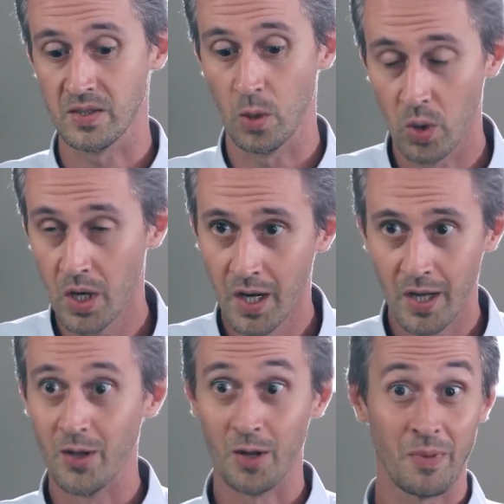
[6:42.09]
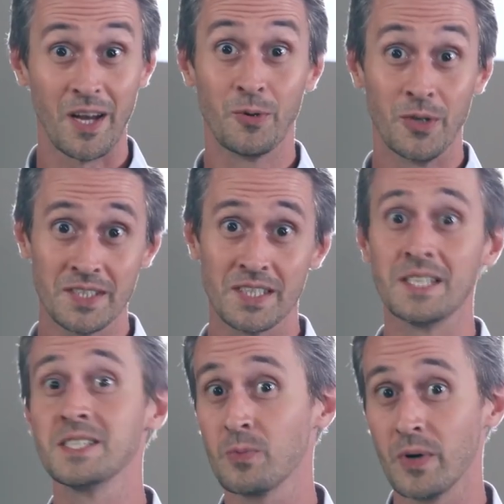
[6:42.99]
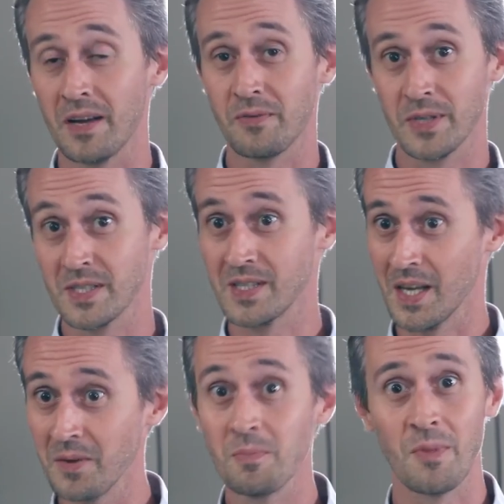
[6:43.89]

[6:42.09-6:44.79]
So, not by coincidence, we have his son,